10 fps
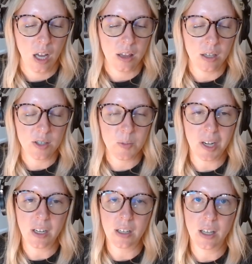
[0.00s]
they're
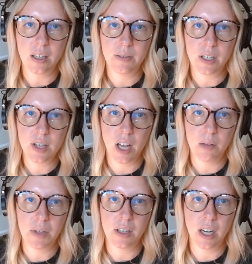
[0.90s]
spending a lot of their
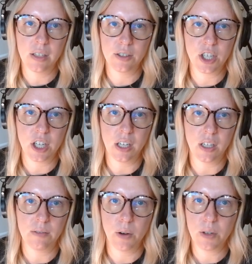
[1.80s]
time and their energy
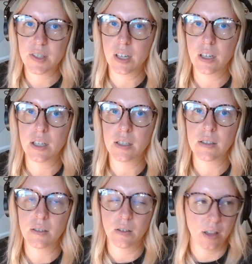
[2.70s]
focusing
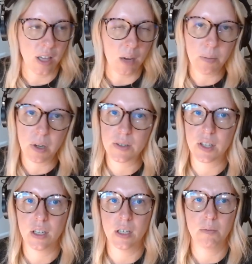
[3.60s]
on that
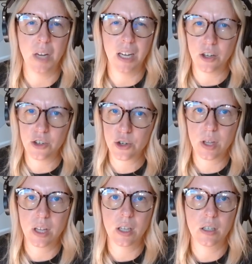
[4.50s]
person and making sure
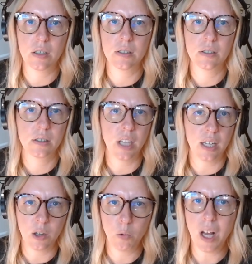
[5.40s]
that they're
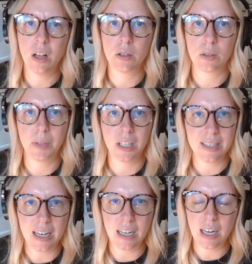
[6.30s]
getting well or being
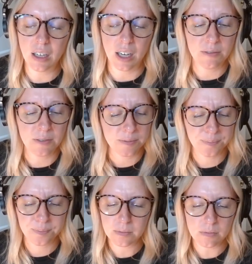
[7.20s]
taken care of.
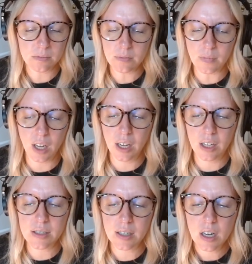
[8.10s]

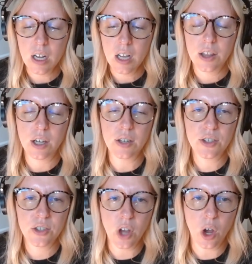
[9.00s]
And there are
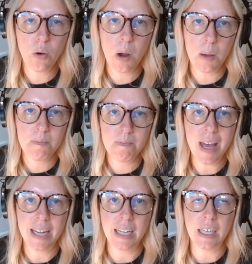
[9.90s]
so
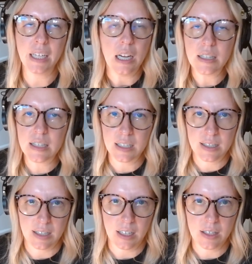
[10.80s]
many
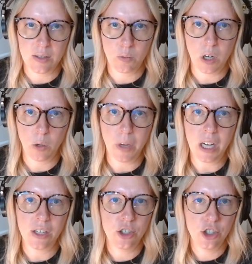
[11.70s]
instances where we
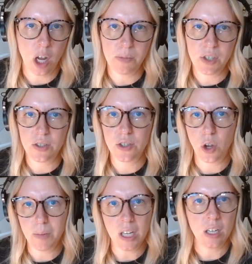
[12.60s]
can jump to so
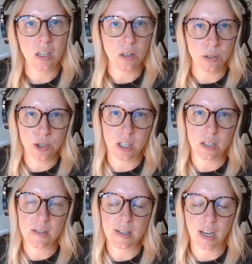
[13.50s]
many
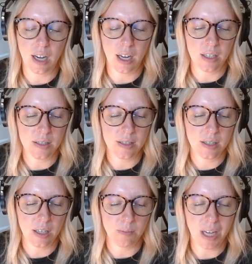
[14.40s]
conclusions and
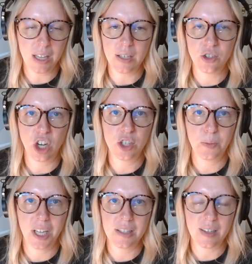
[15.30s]
make these
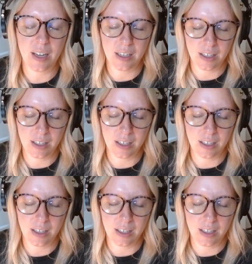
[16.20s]
judgments. And